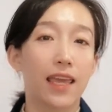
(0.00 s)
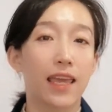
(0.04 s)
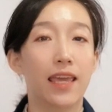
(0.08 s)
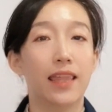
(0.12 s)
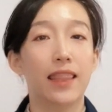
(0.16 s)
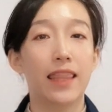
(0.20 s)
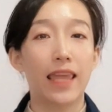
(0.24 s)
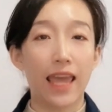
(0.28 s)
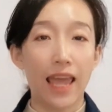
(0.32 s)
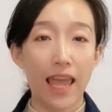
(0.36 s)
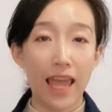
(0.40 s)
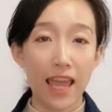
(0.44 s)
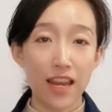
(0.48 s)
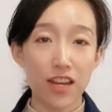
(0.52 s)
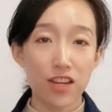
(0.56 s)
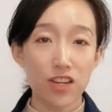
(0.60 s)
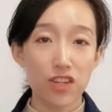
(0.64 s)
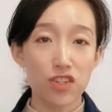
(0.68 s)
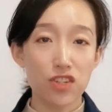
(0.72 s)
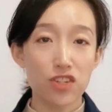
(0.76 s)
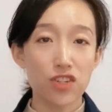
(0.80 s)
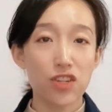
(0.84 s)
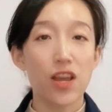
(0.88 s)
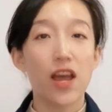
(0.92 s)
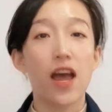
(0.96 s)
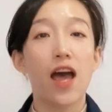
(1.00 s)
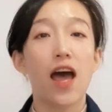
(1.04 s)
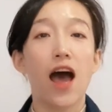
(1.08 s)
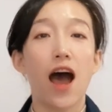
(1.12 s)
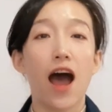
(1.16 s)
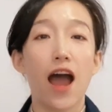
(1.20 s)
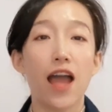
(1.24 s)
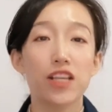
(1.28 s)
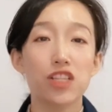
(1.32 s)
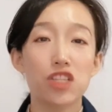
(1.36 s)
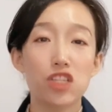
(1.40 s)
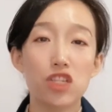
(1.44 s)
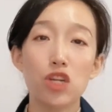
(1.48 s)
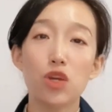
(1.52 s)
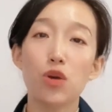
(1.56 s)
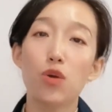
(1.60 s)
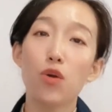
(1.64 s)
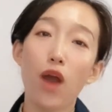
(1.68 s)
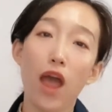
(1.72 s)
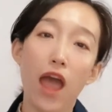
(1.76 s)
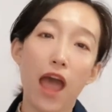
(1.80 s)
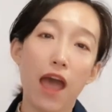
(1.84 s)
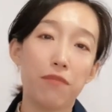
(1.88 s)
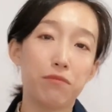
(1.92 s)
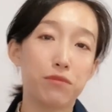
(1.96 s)
In the end, I
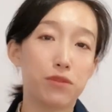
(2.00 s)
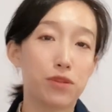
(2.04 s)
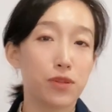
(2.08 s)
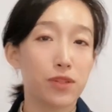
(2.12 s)
still have